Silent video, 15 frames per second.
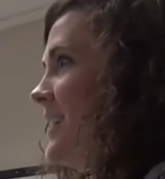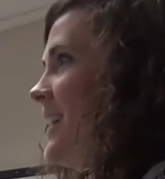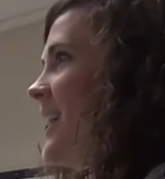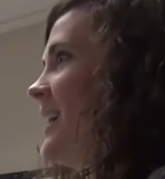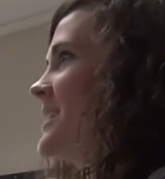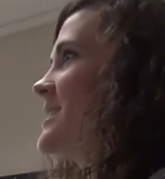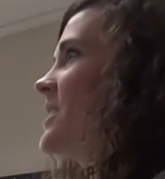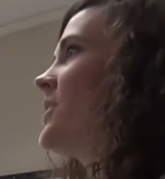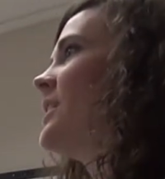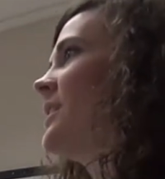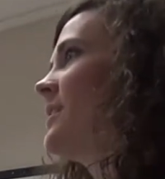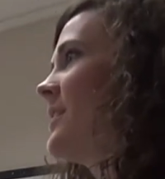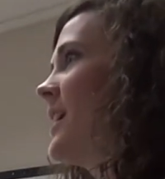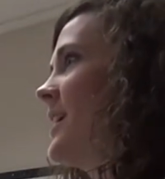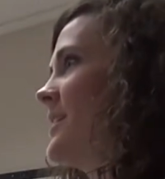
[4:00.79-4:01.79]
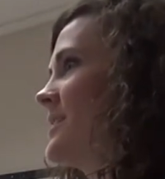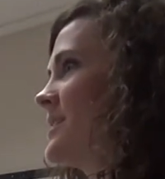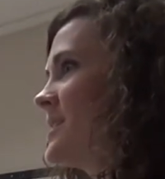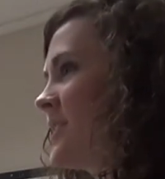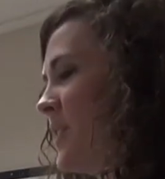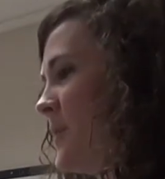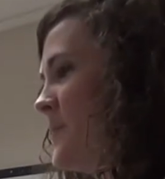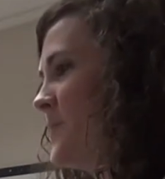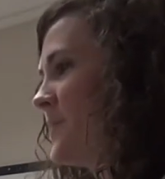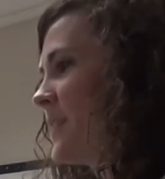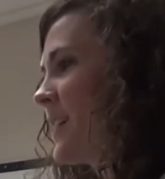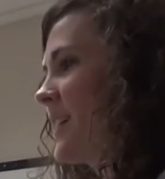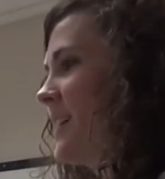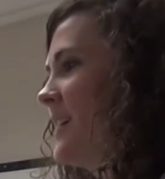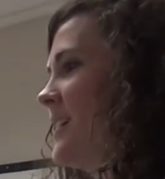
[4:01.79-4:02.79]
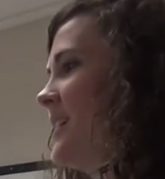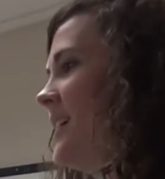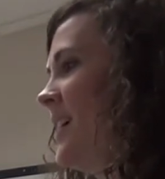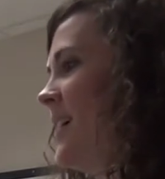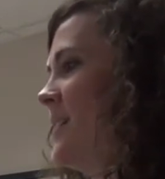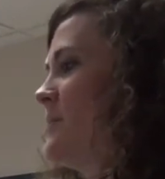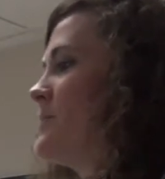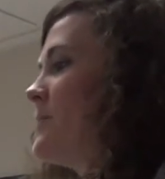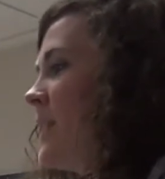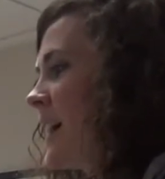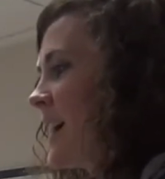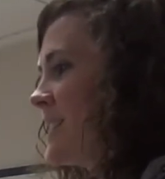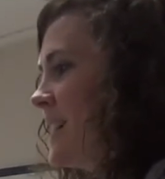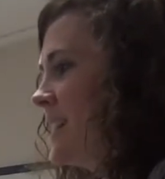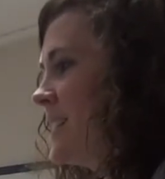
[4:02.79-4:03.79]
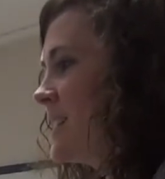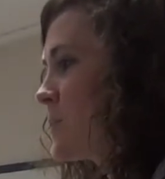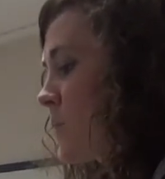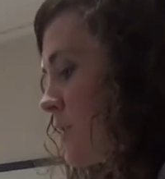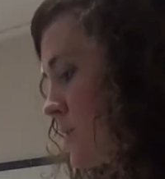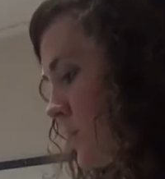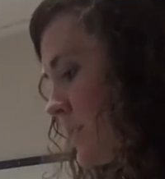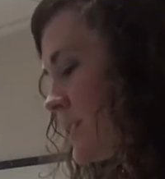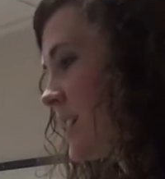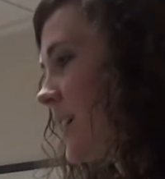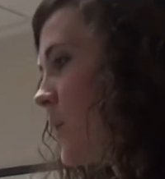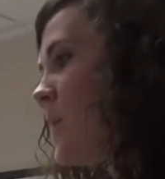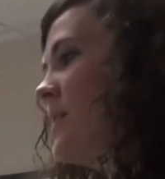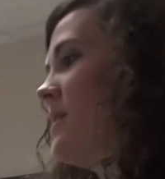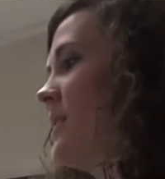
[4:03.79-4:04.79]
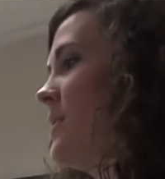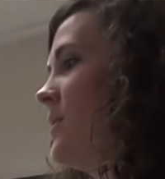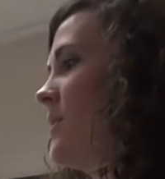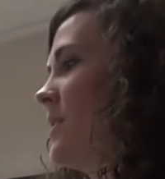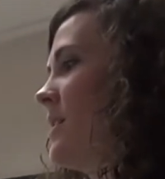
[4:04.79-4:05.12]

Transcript: And I still hear that. So, like I said, these words will stick with you.